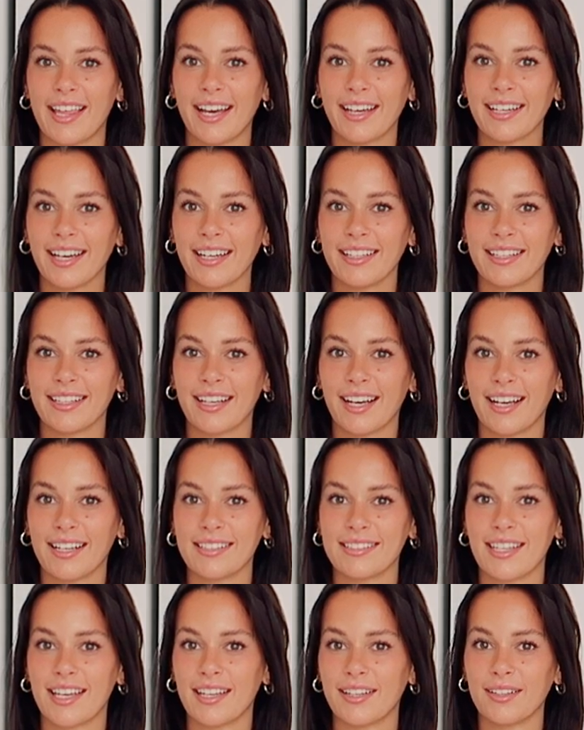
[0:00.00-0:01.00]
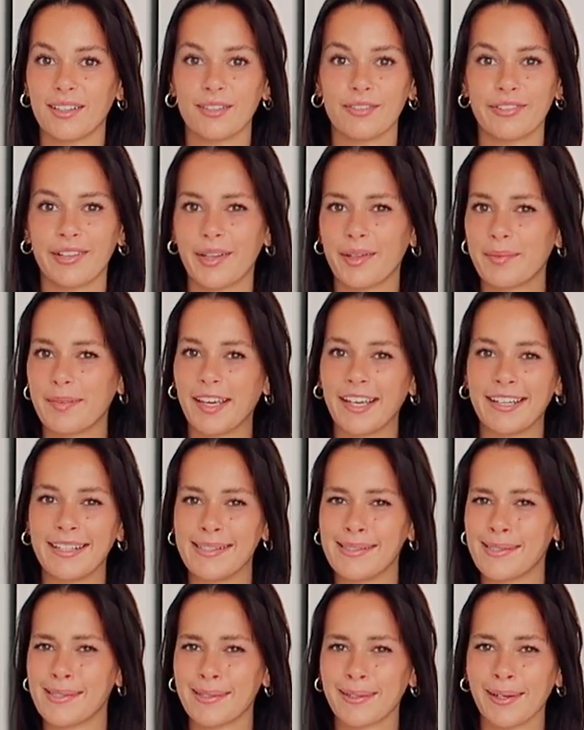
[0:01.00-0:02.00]
that kind of content or follow me
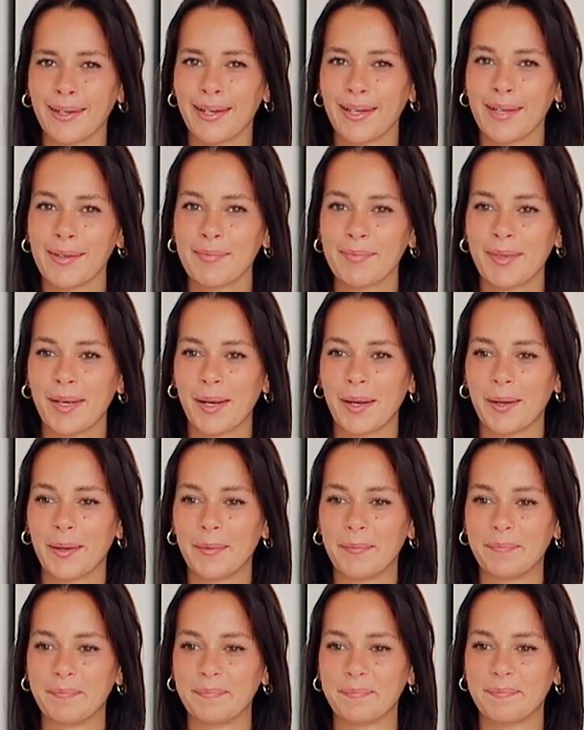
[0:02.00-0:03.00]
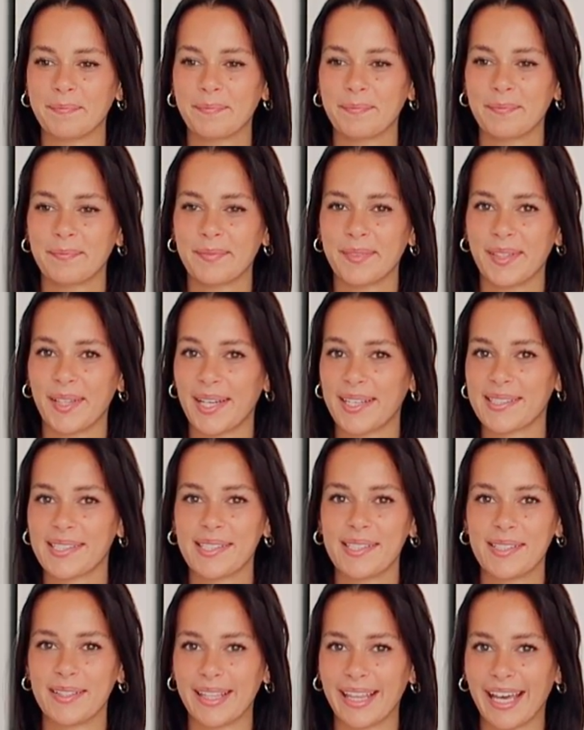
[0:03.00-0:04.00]
on Instagram, um, you guys
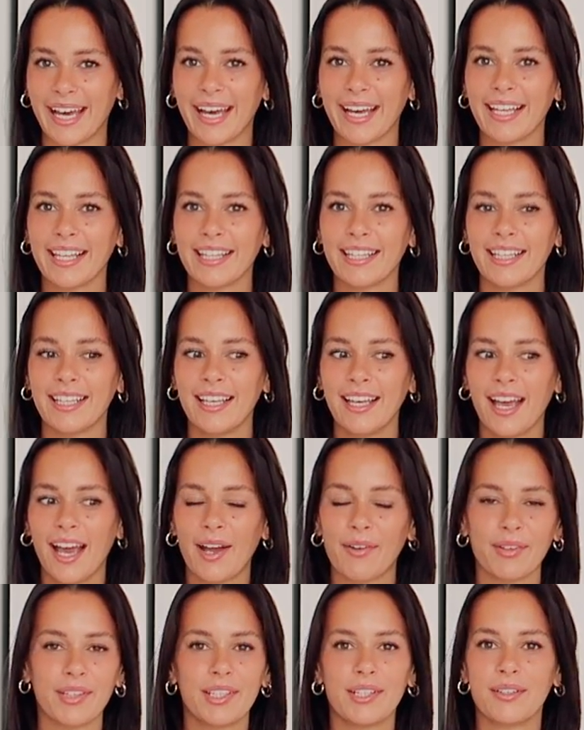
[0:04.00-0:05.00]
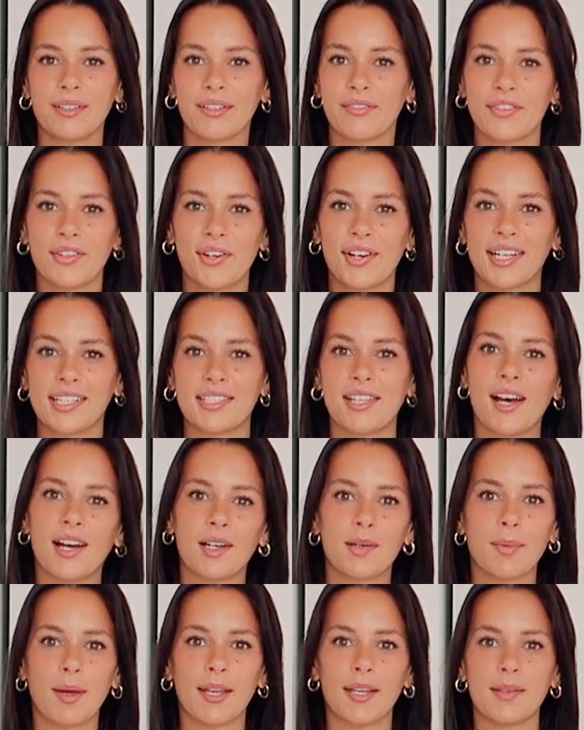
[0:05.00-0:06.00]
can do that. I really don't even know how to
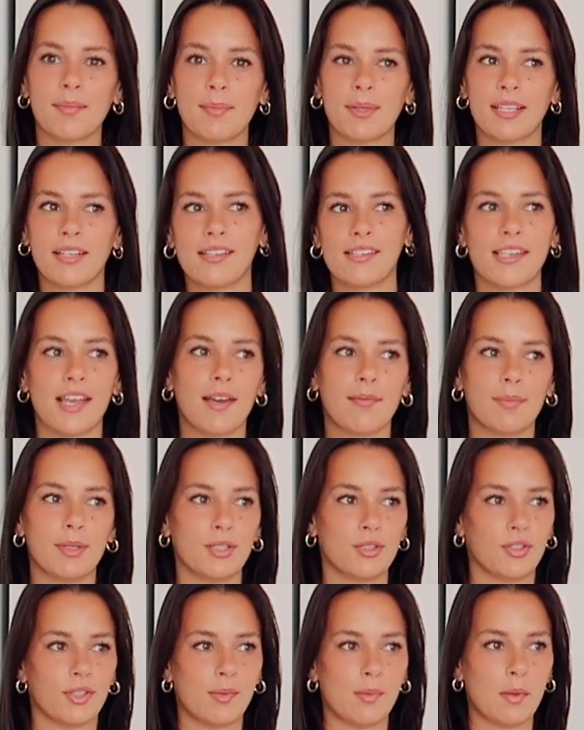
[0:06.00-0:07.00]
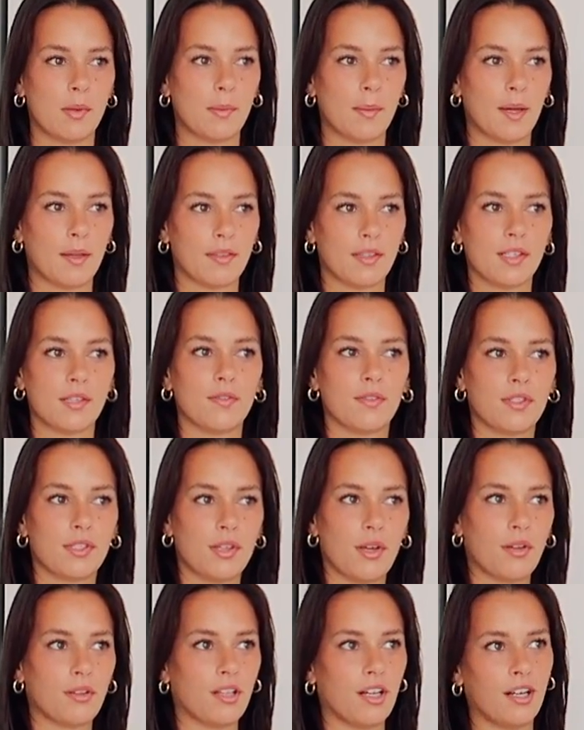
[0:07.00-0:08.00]
talk about it because I've been dreaming about this for
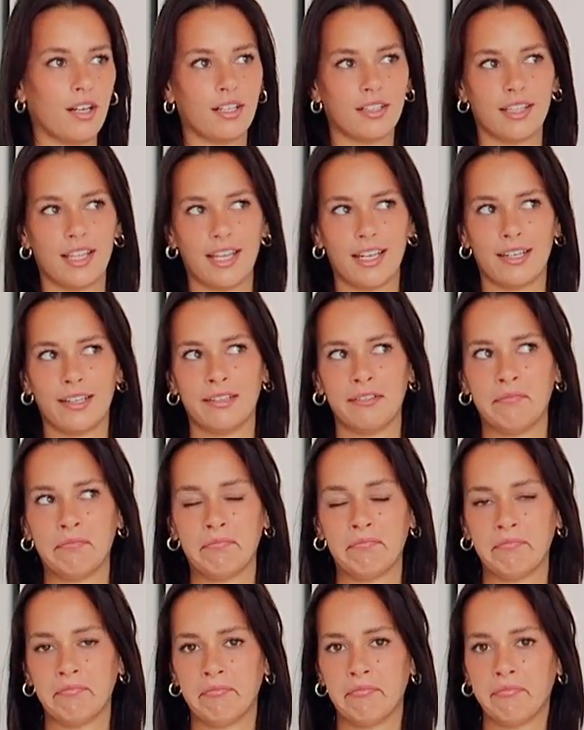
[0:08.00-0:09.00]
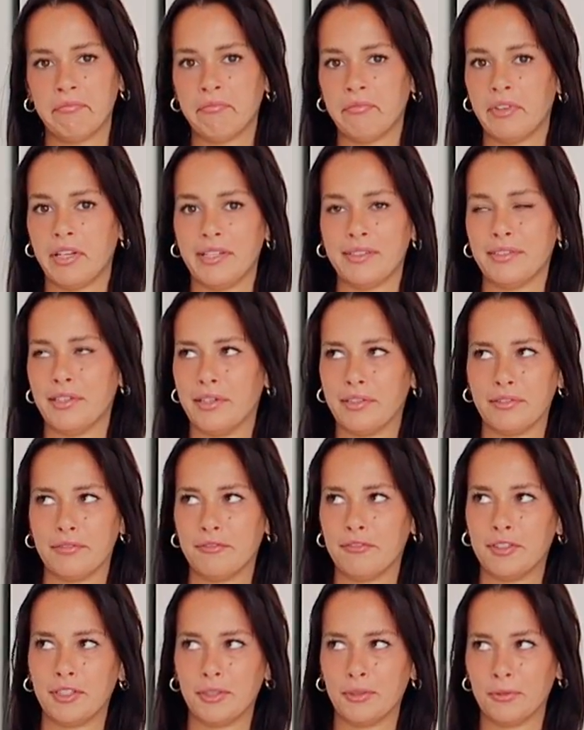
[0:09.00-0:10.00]
so long that it
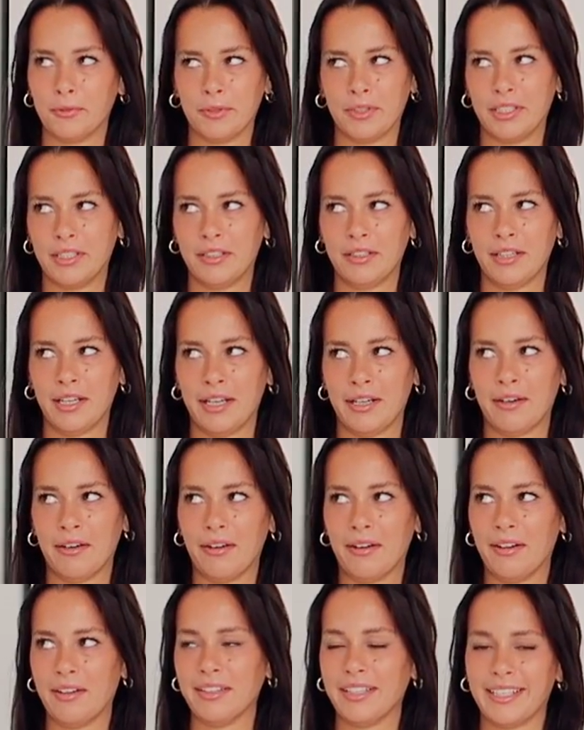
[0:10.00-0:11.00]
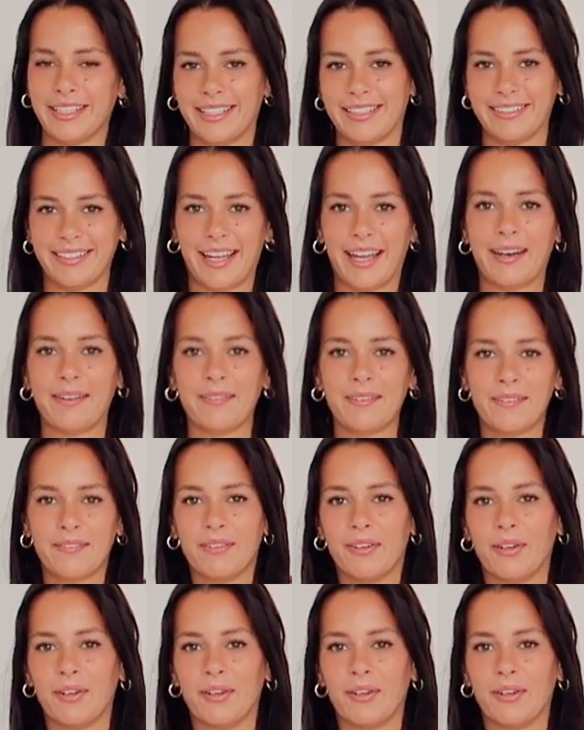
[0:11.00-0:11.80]
doesn't feel real at all. Like, I don't